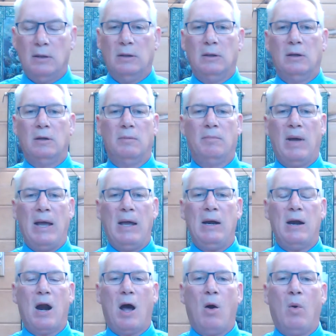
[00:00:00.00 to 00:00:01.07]
man
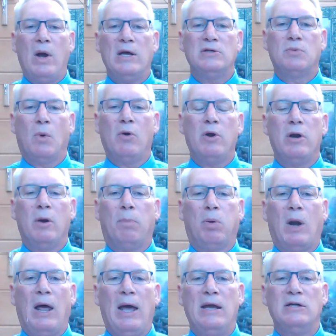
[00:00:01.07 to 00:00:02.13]
had always wanted a
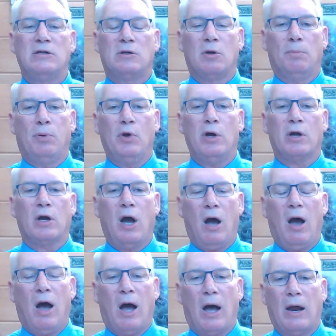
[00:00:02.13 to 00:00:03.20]
place to put
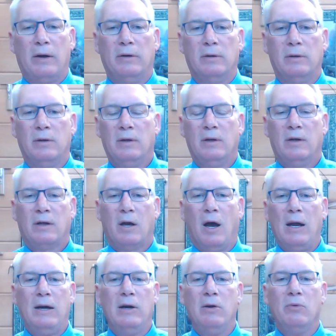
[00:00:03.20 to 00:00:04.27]
God.
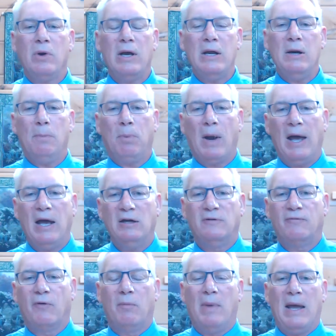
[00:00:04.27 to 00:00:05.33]
God don't need a place
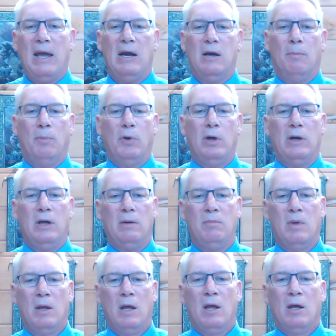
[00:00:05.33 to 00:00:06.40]
for man to put
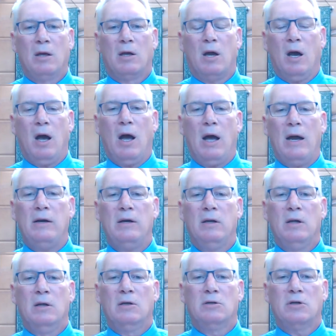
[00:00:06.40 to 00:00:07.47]
him. God's
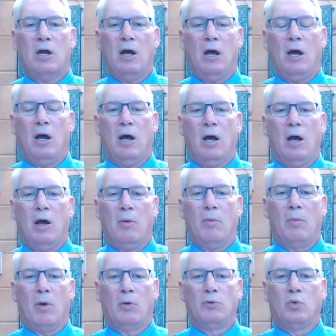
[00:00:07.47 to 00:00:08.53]
uh, uh,
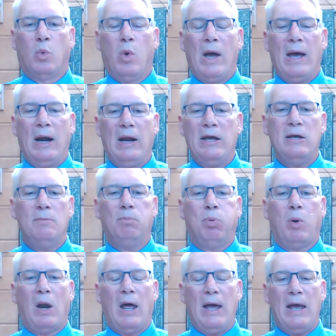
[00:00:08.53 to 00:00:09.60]
dwelling
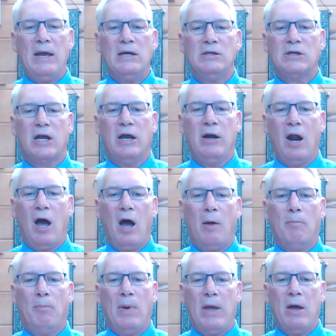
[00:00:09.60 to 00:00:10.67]
place
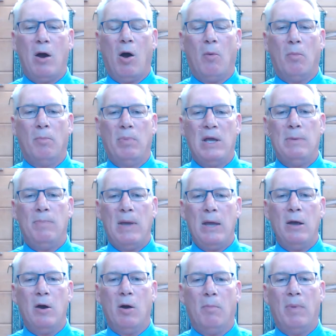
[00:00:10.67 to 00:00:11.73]
cannot built, be
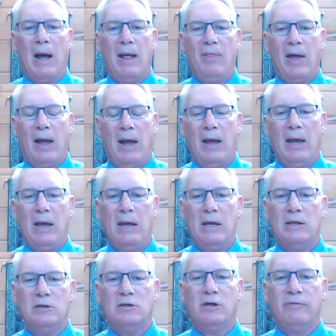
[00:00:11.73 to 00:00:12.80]
built by the
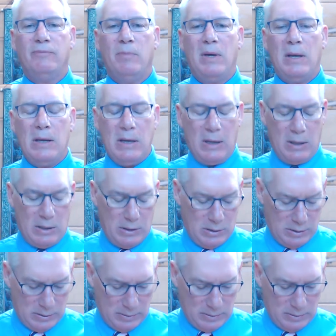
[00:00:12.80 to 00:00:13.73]
hands of men.